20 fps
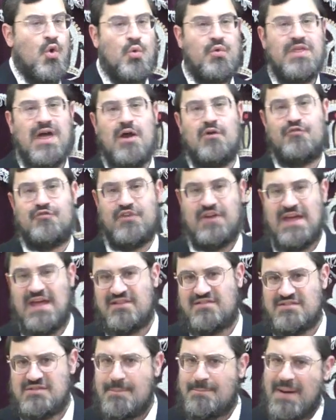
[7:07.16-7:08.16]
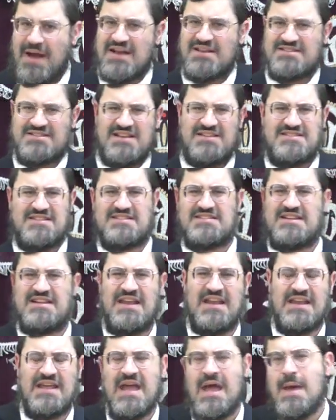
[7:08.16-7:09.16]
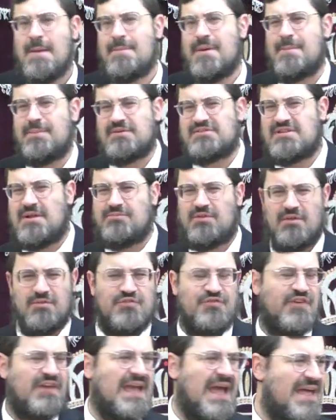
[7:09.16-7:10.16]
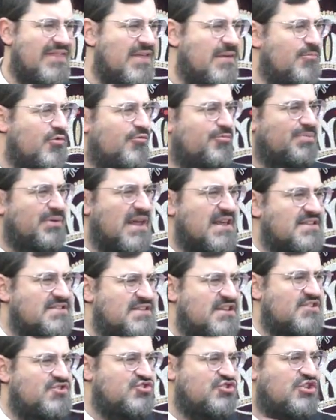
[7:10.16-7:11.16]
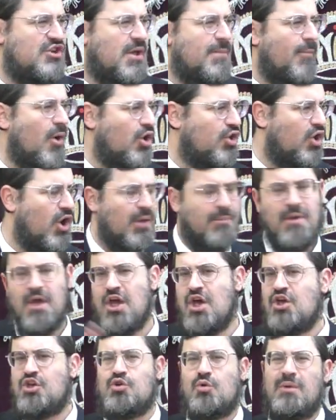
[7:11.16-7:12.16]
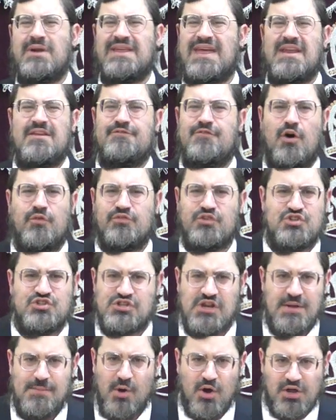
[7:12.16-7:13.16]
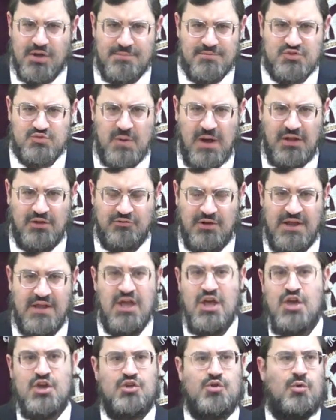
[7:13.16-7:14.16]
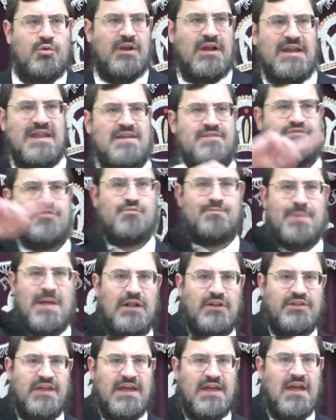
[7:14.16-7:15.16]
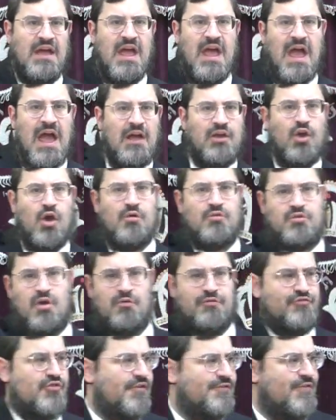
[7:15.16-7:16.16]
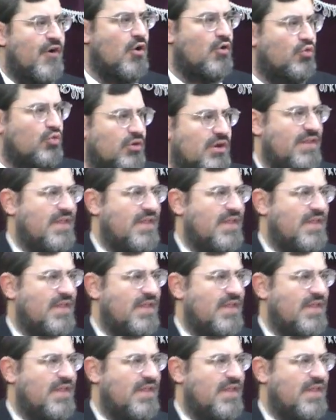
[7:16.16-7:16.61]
without forgetting. The Bach says this clearly. People sometimes forget, they move places, Shinei Mokim. You don't want to get involved in Shinei Mokim as well, right? You don't want to leave the building and go for a phone call